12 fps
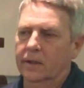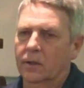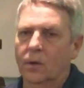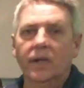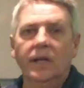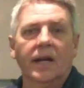You
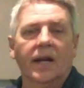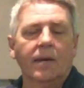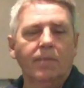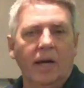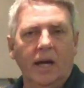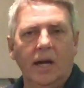don't need an
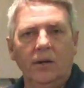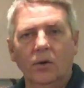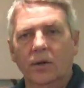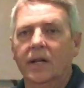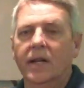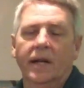iPad,
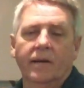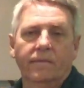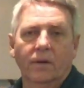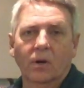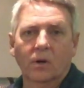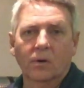don't need an
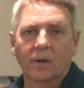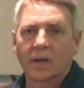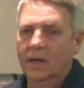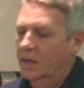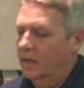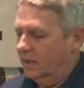iPhone.
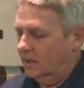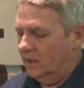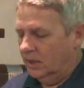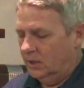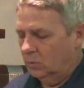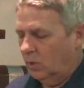
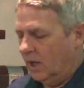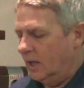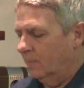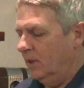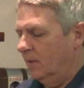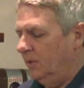You can just walk
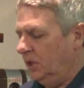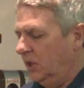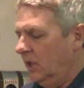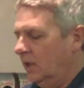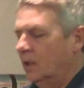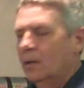up to the
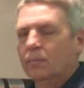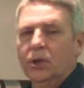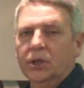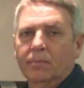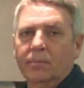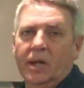machine,
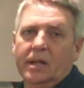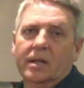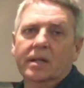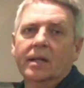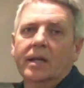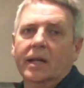push a
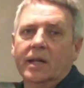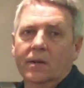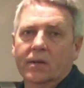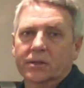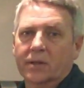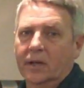button, and
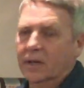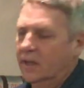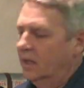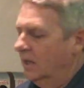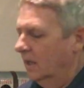hear a song.